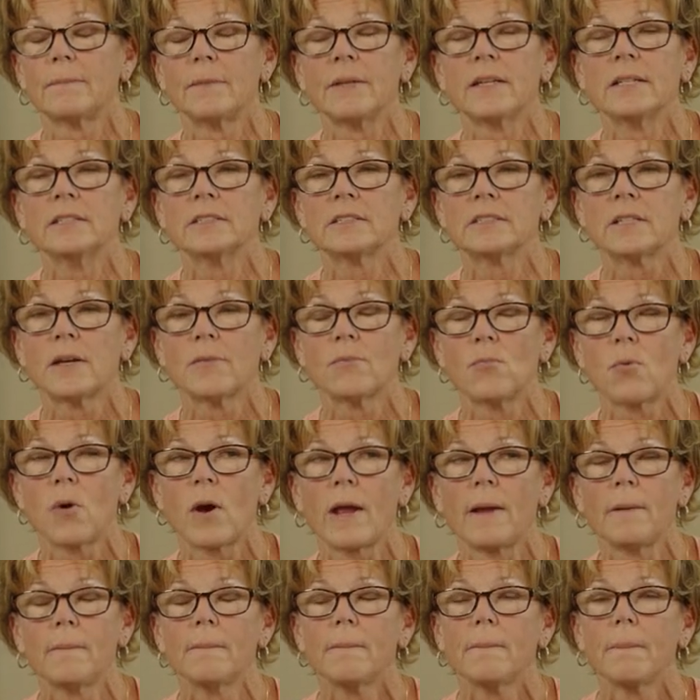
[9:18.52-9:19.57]
in some
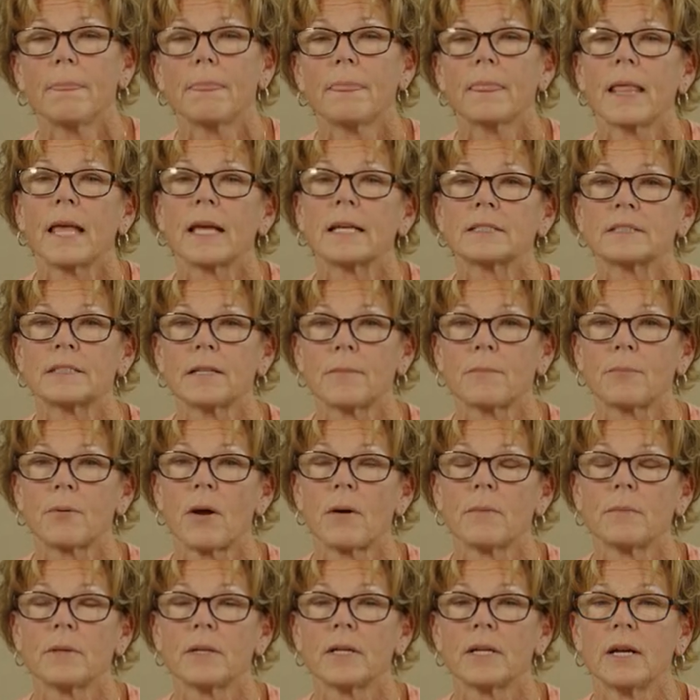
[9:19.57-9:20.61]
way, except
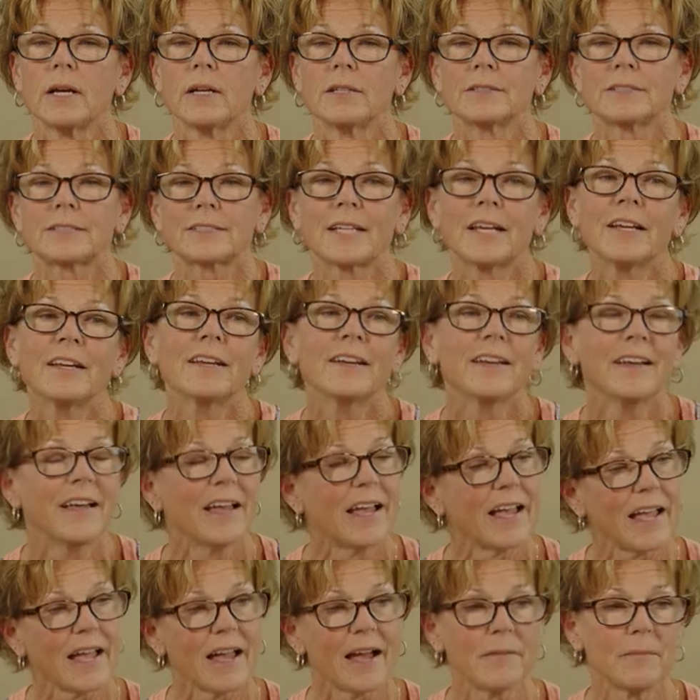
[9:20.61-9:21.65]
probably us,
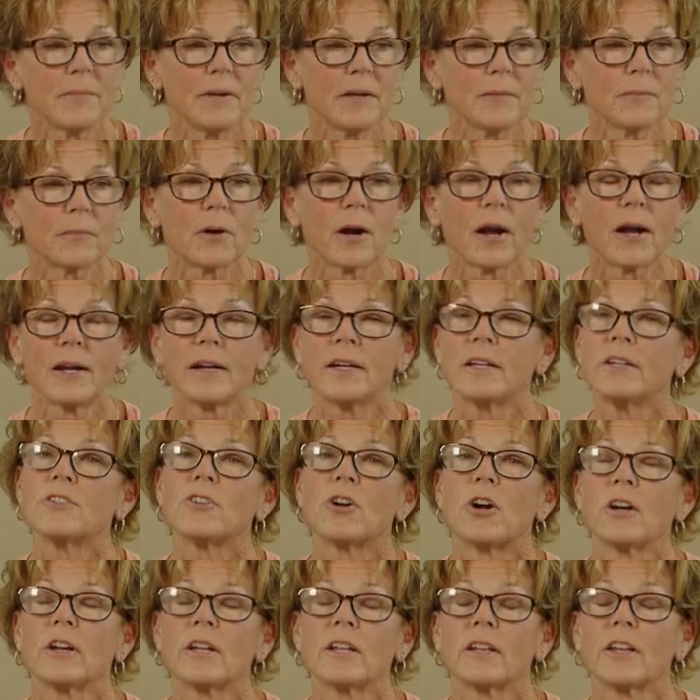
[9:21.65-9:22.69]
me and Brian and
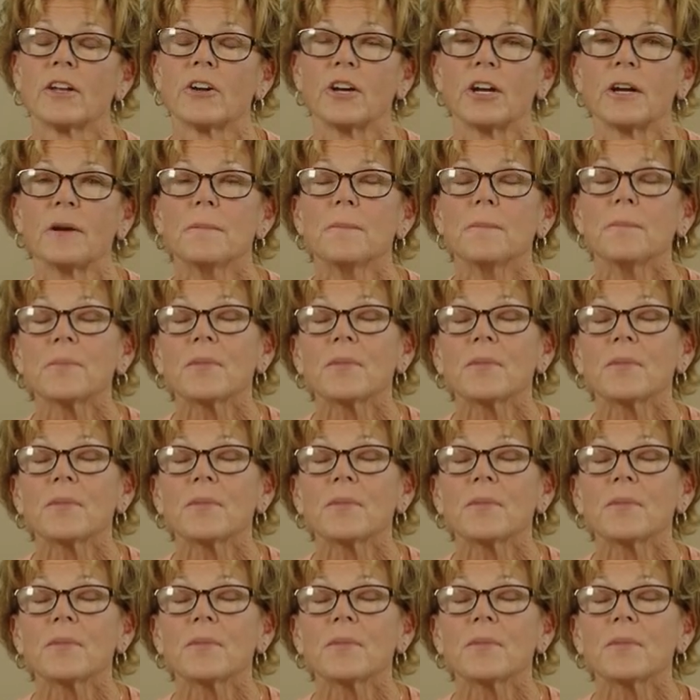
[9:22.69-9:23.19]
Dawn and Larry.